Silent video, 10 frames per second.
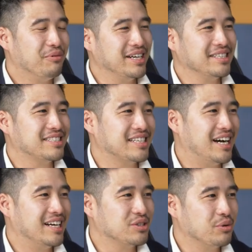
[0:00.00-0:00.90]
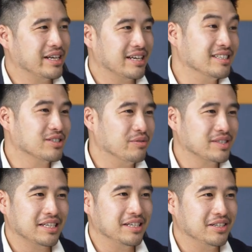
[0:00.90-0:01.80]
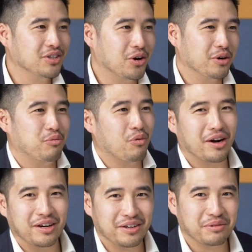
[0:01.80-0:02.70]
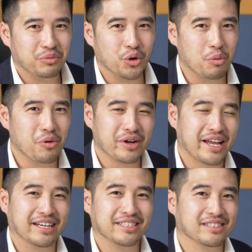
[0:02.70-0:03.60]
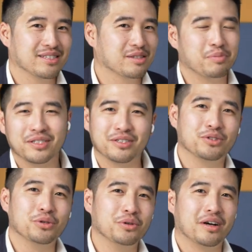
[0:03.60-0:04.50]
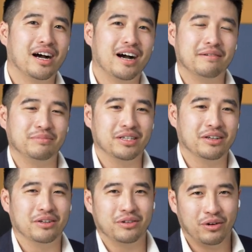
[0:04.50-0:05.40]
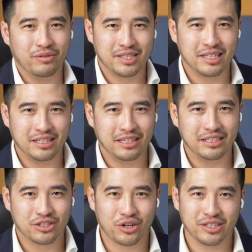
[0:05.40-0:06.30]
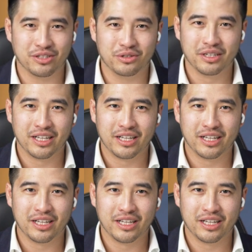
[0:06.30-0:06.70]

What he's doing is obviously not what normal accountants are supposed to do. You know, obviously he's trying to